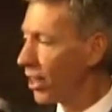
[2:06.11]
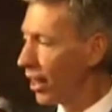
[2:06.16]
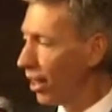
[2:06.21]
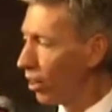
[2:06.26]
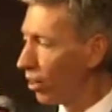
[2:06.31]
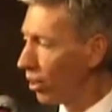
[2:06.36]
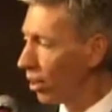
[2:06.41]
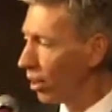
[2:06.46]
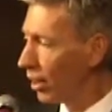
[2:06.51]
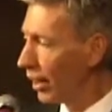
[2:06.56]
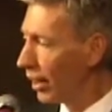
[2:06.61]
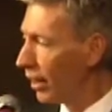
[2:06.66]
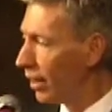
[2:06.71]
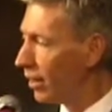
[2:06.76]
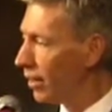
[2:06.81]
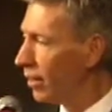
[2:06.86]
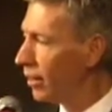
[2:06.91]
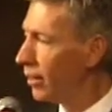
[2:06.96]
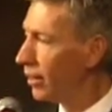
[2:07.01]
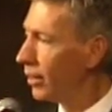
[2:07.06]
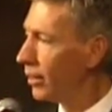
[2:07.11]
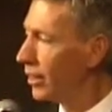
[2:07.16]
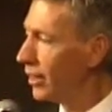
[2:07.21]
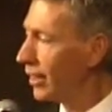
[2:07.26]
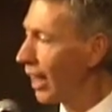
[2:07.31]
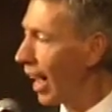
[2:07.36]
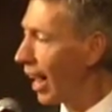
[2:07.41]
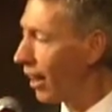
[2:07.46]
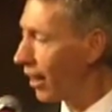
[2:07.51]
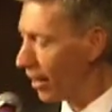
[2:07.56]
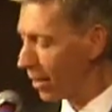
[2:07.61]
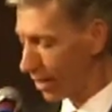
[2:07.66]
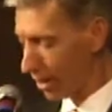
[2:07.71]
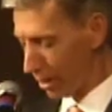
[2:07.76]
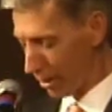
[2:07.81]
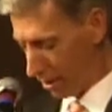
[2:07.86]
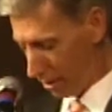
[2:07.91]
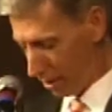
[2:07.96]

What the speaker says: eerily silent.